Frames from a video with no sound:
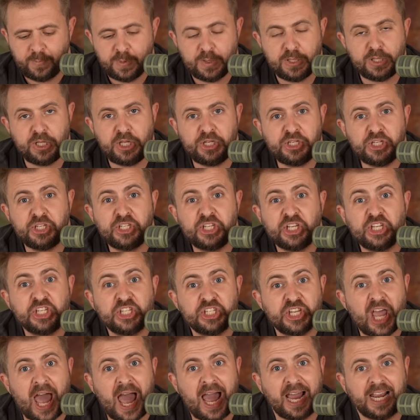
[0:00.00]
This is
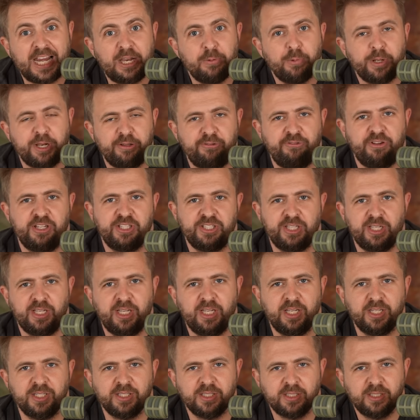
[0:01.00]
exactly what investing
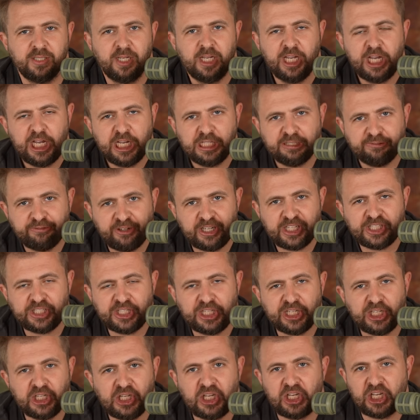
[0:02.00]
is.
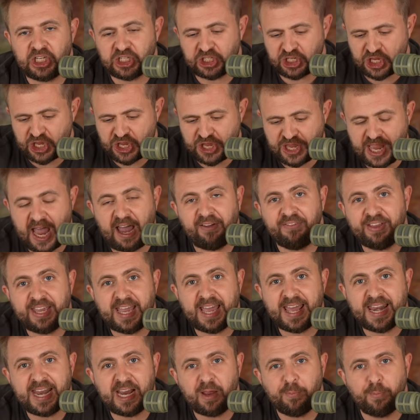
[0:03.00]
Investing is
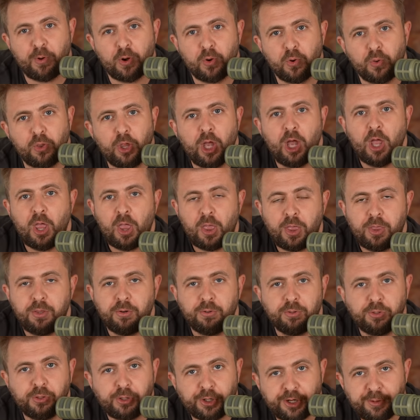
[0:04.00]
navigating a boat
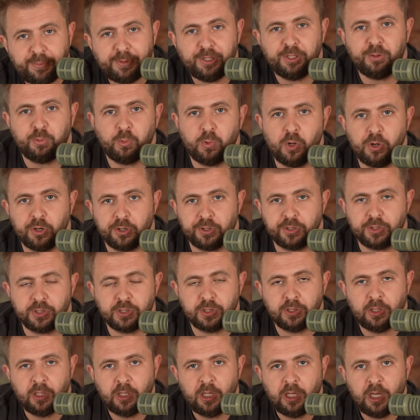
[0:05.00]
through turbulent
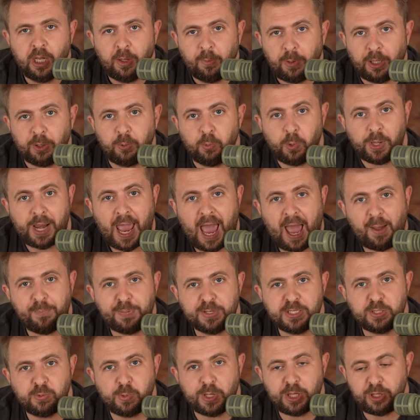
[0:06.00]
waters. But what
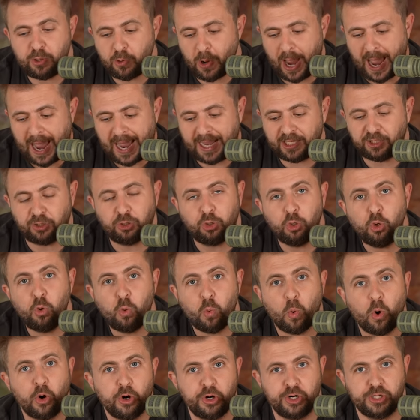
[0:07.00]
happens when you add two
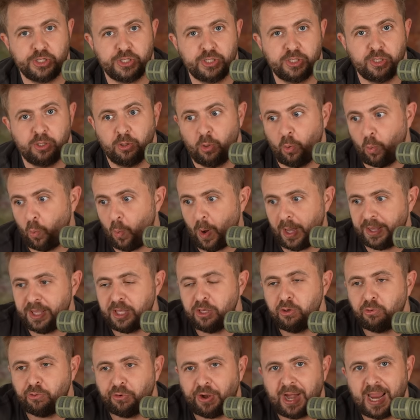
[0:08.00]
wars, one in
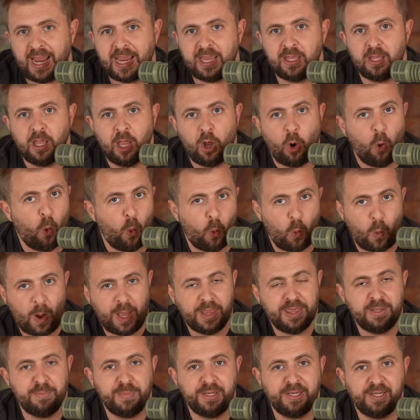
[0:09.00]
Ukraine,
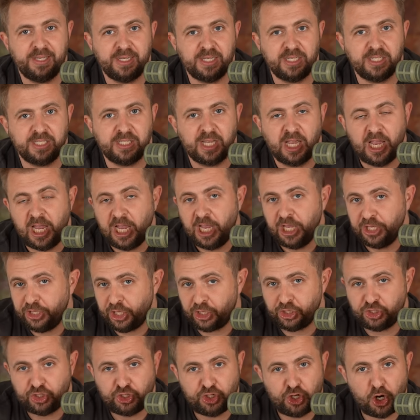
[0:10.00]
one in the Middle East, the
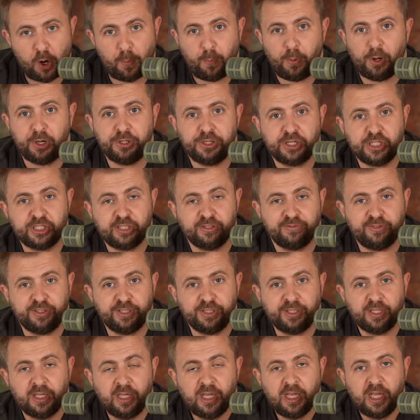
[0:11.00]
geopolitics of
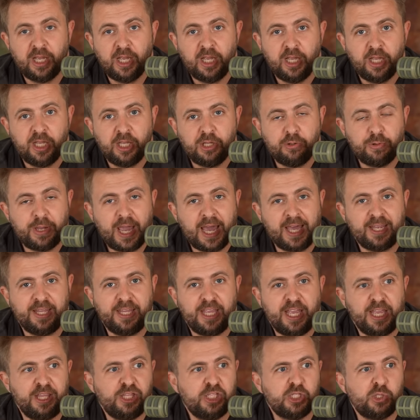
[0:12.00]
it, you get
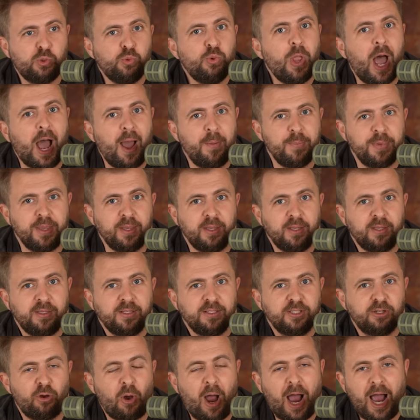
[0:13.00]
a tsunami.
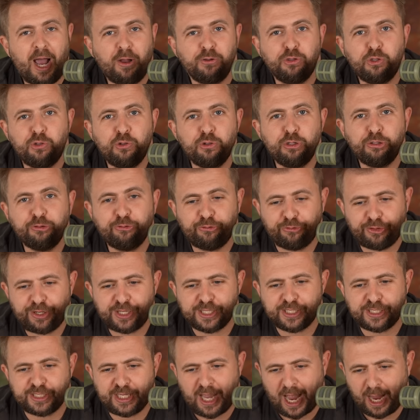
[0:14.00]
So how do you
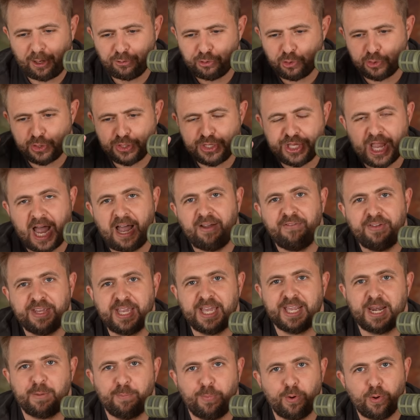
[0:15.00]
invest, how do you
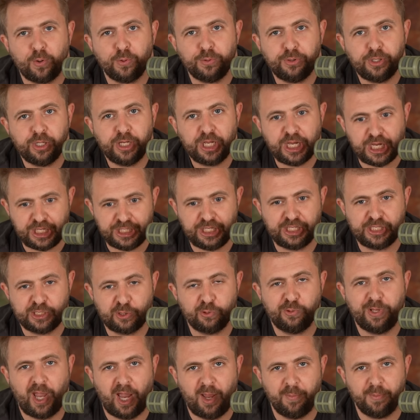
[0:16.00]
navigate a boat in a
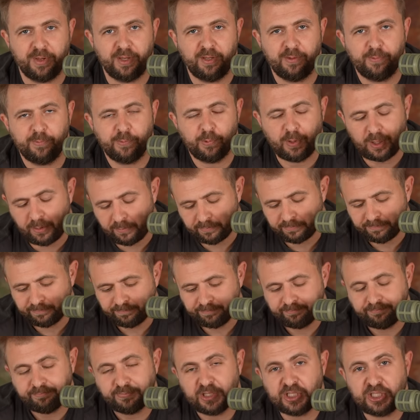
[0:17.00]
tsunami? Well,
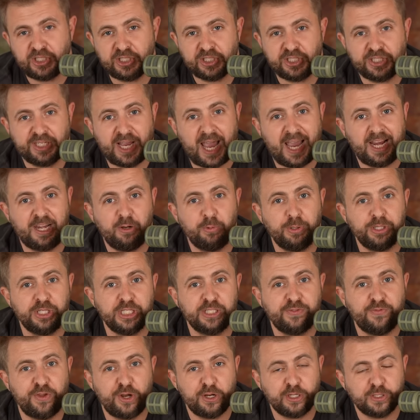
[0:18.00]
this is exactly what
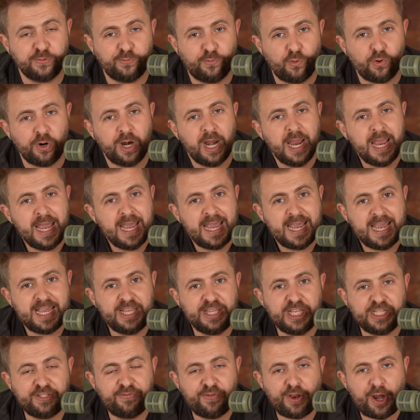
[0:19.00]
this video is for. In
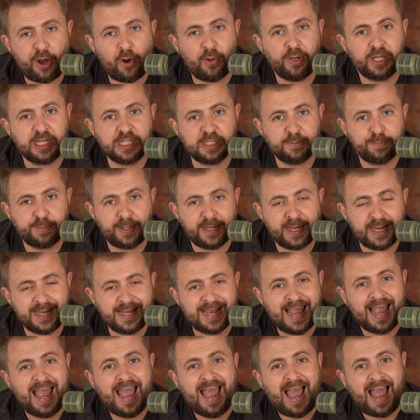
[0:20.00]
this video, I'll explain
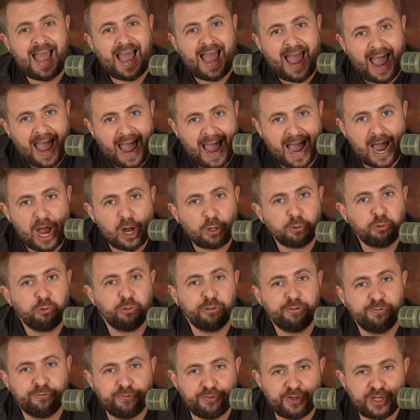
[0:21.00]
how to
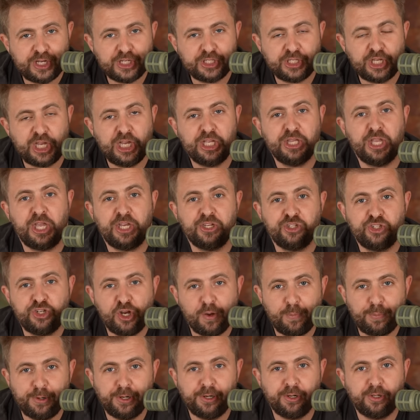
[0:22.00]
invest in
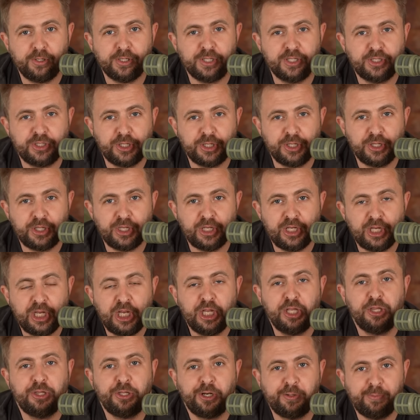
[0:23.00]
geopolitical uncertainty
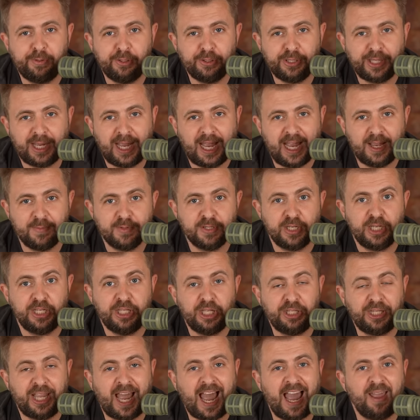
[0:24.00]
in turbulent times in
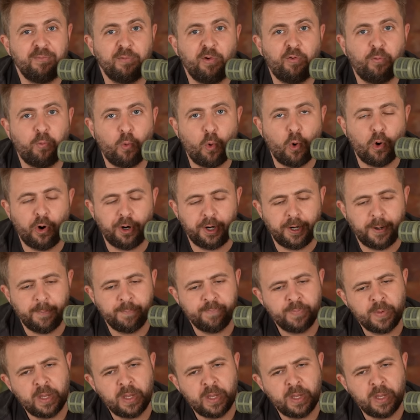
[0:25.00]
a time of war.